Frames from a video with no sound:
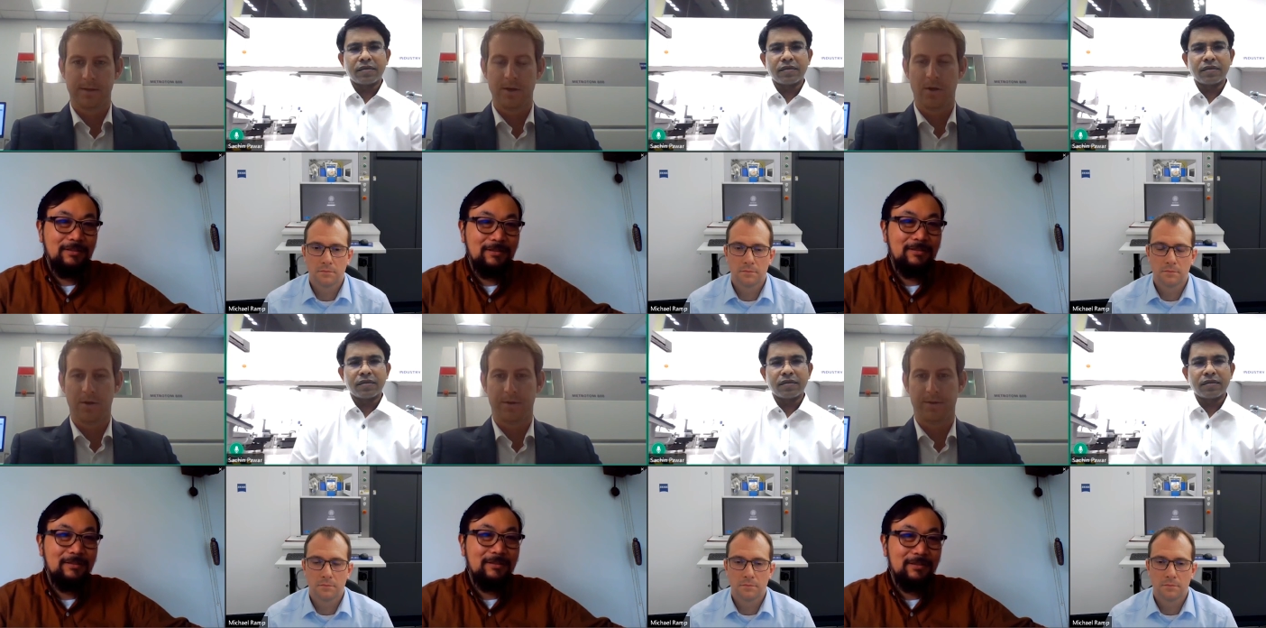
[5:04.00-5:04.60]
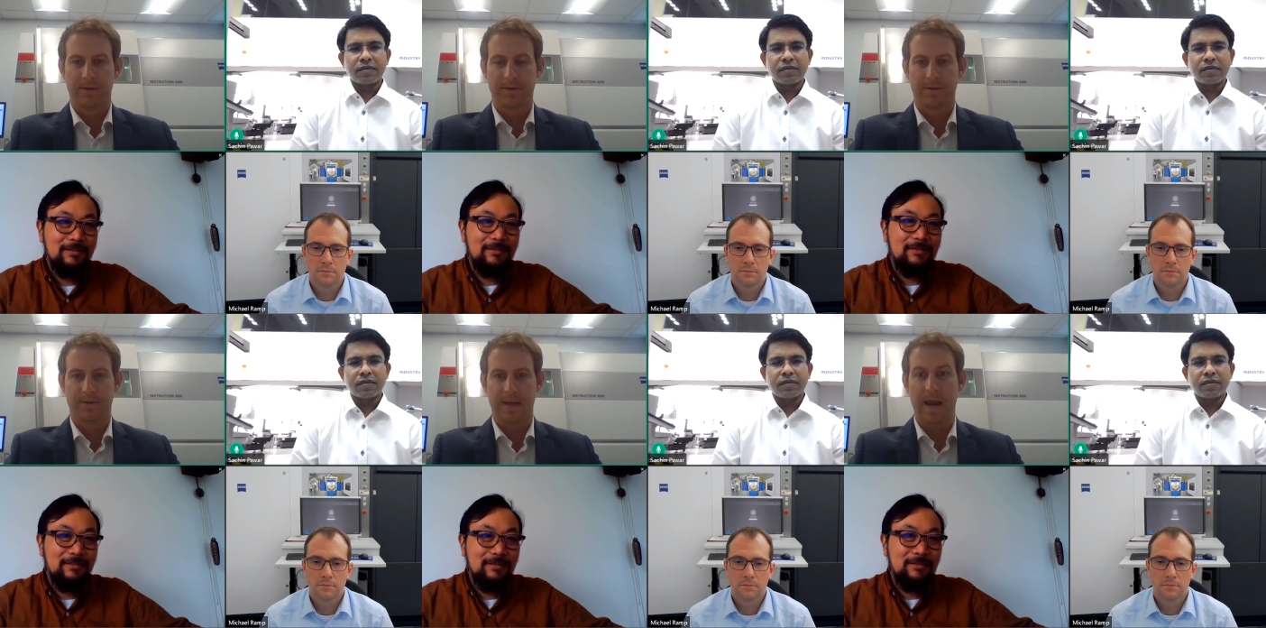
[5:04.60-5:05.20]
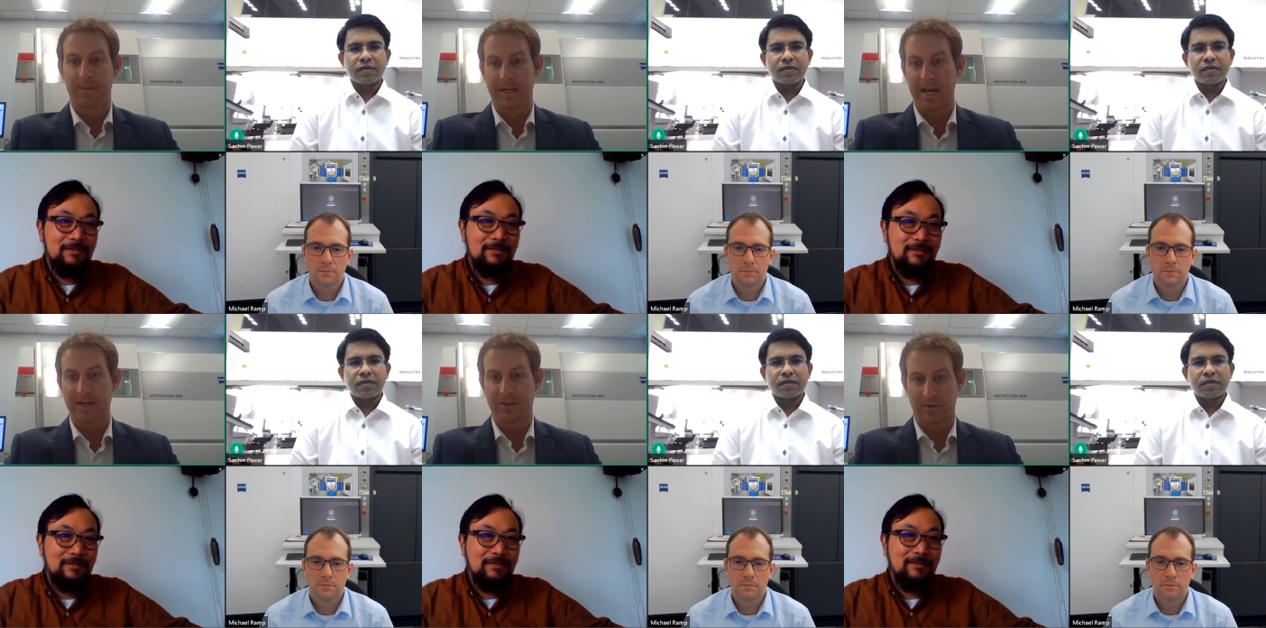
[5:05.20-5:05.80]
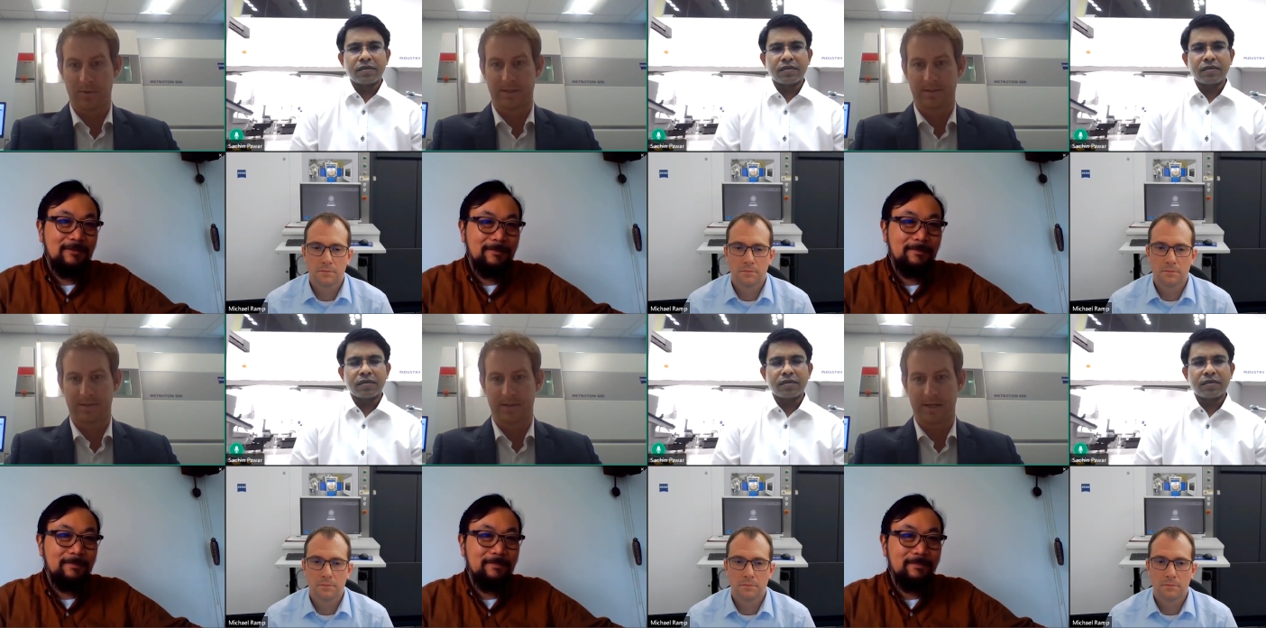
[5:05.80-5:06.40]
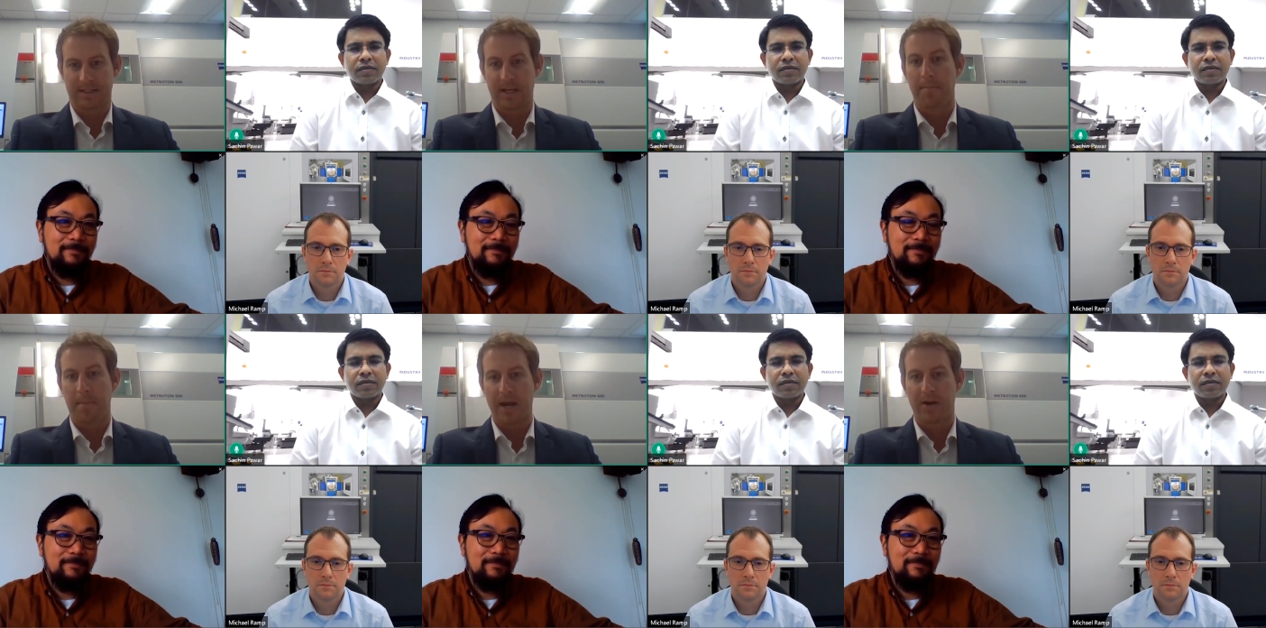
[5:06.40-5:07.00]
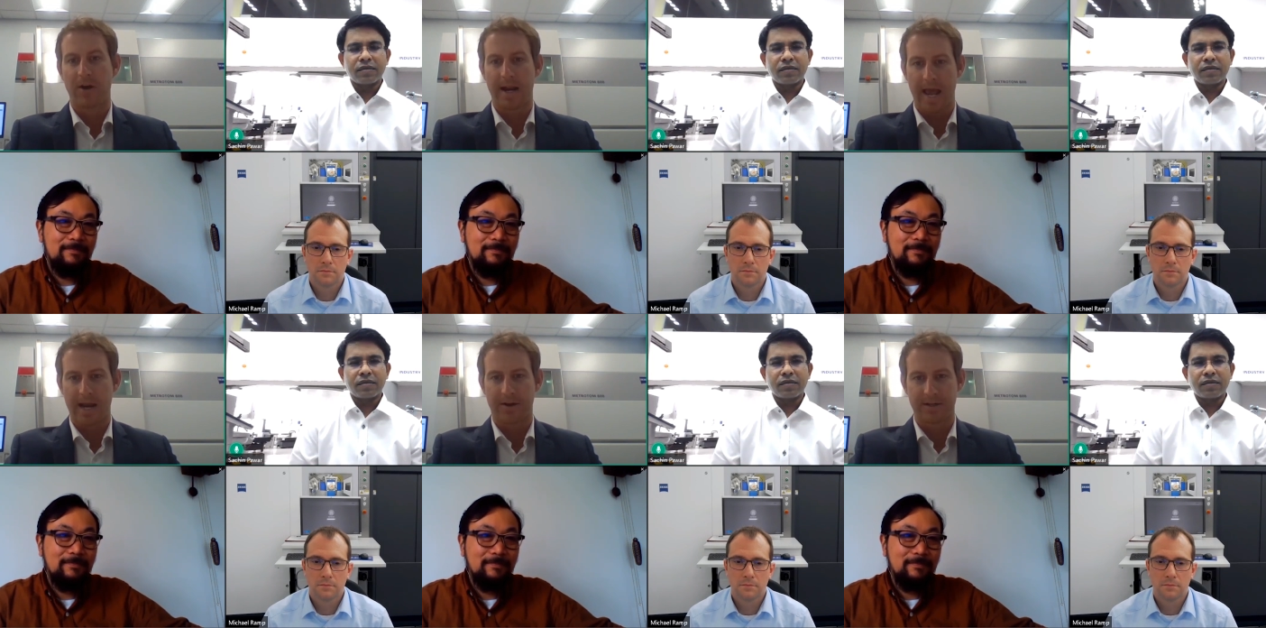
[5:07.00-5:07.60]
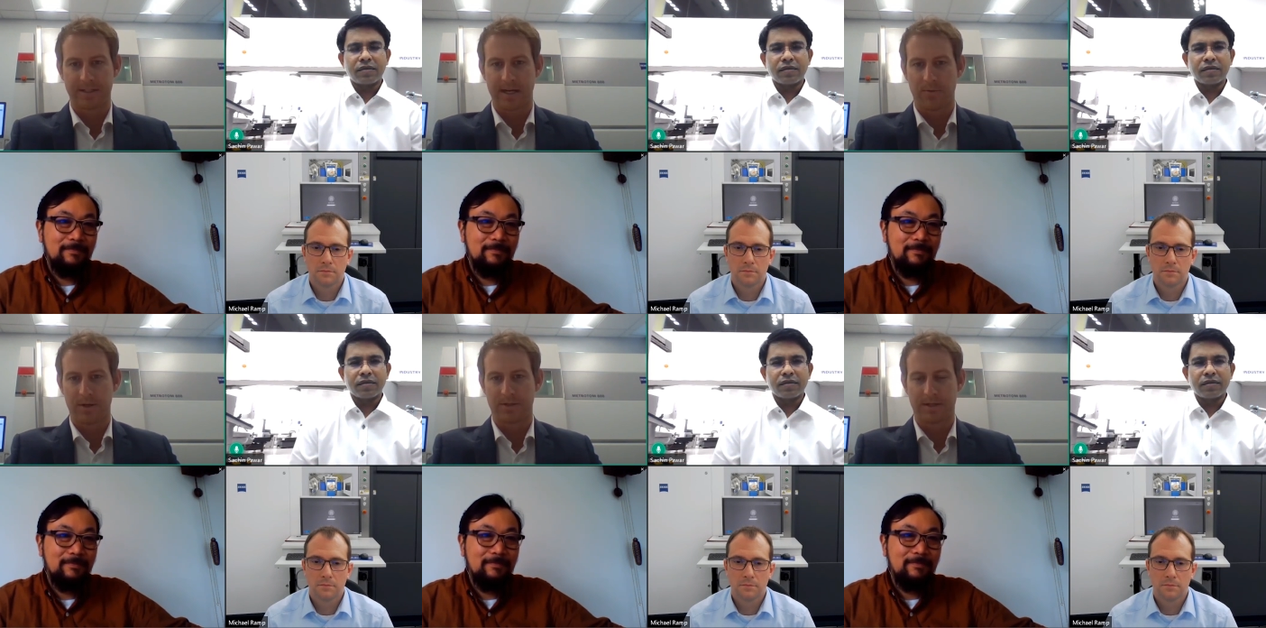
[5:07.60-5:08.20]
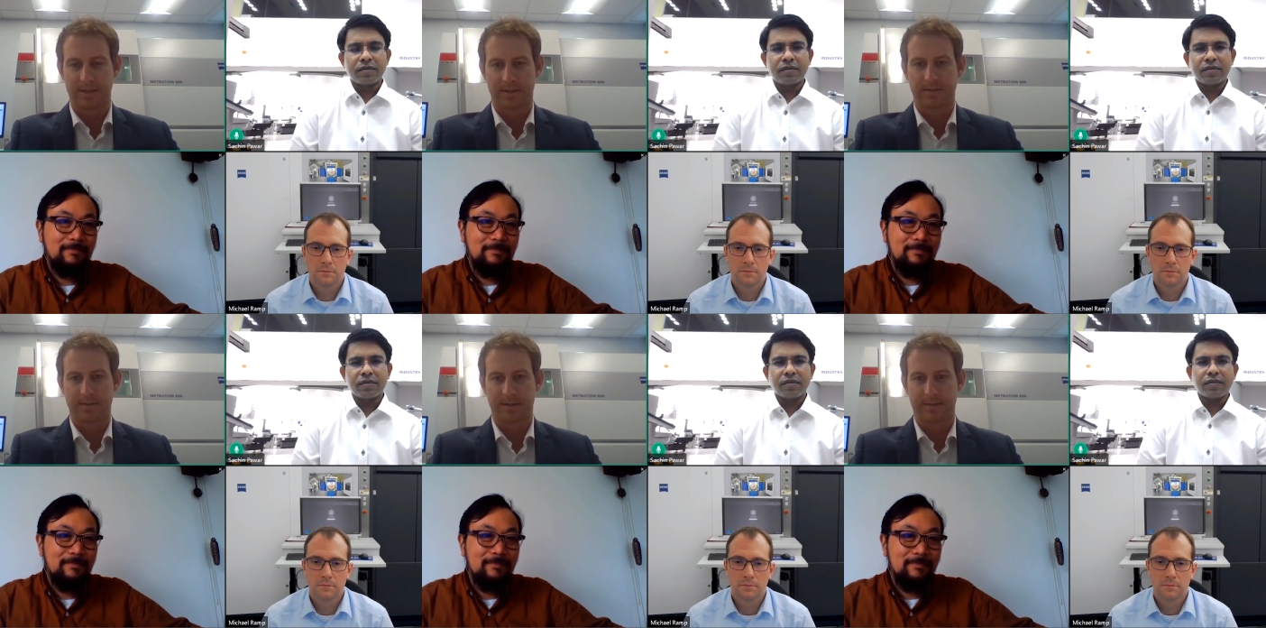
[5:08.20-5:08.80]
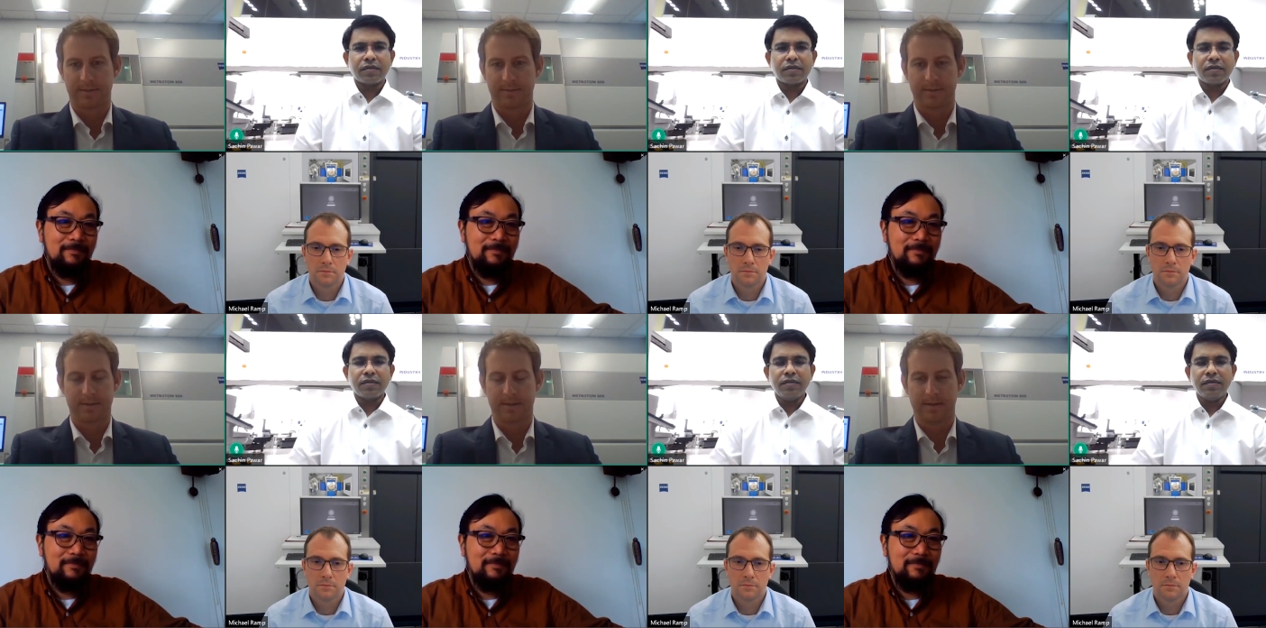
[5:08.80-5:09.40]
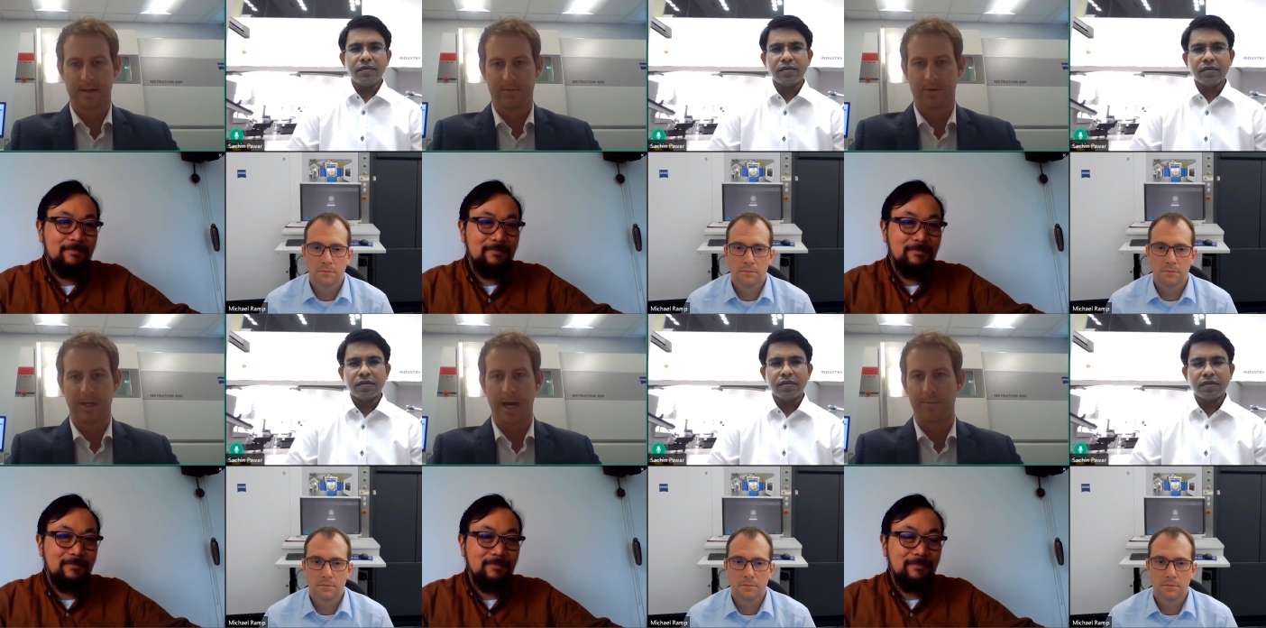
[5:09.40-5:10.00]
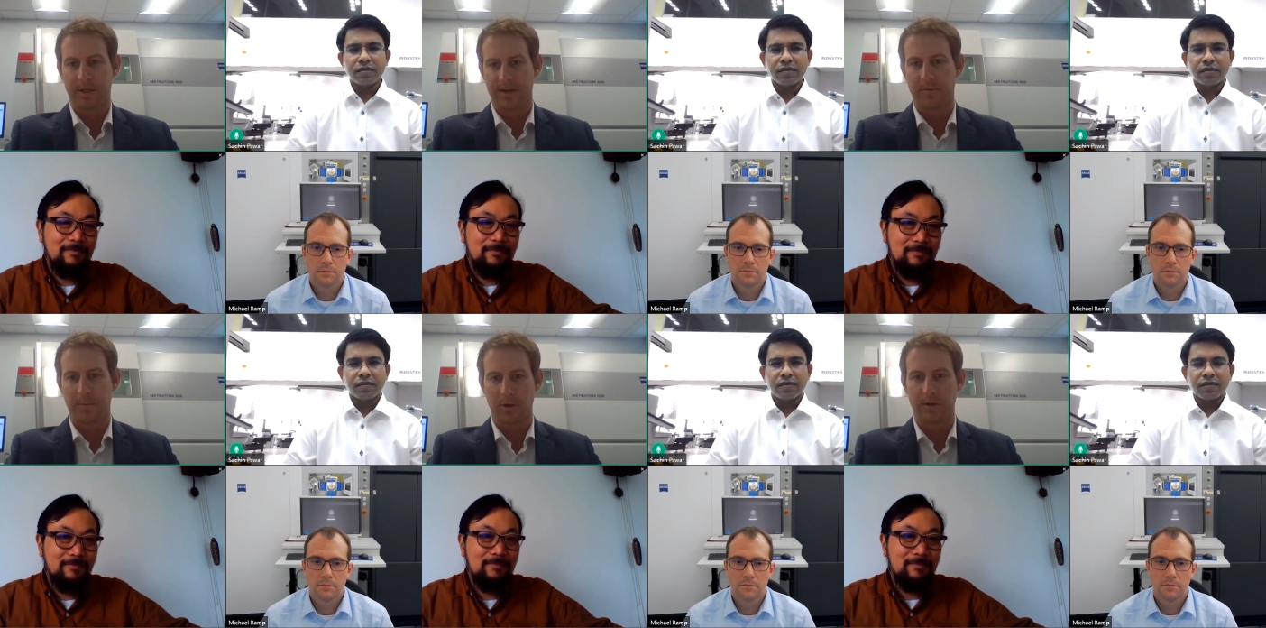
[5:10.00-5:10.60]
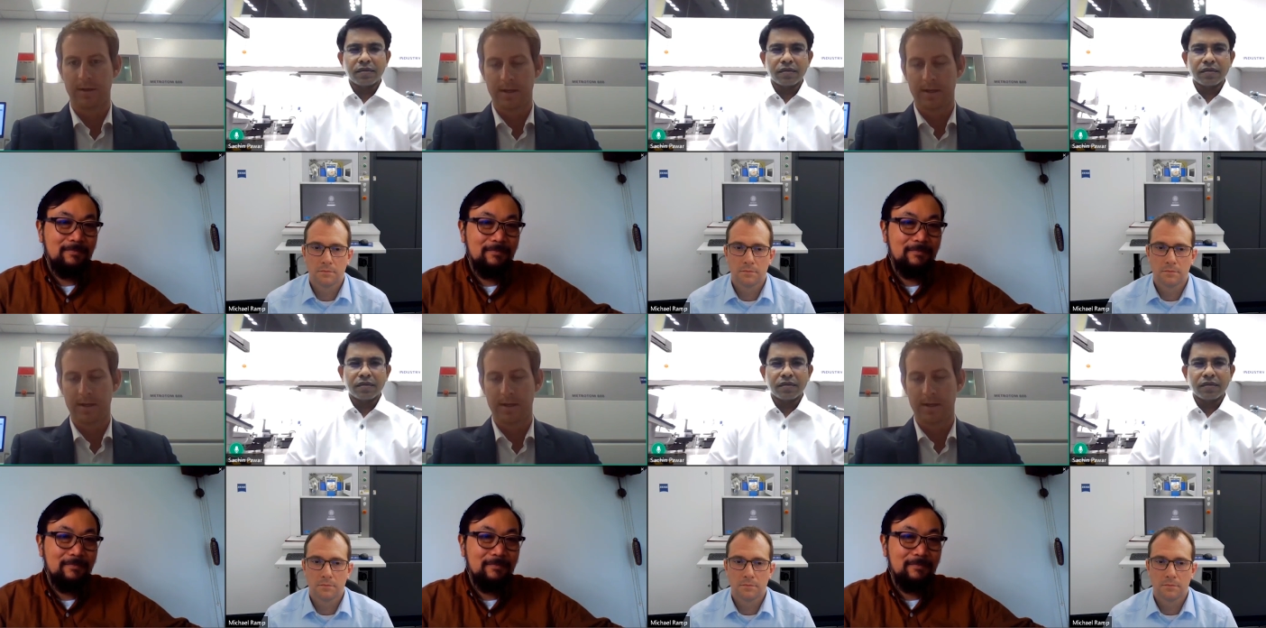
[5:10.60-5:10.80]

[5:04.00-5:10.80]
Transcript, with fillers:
Speaker 1: you know, the application was a sub-micron accuracy, which is, is really unbelievable.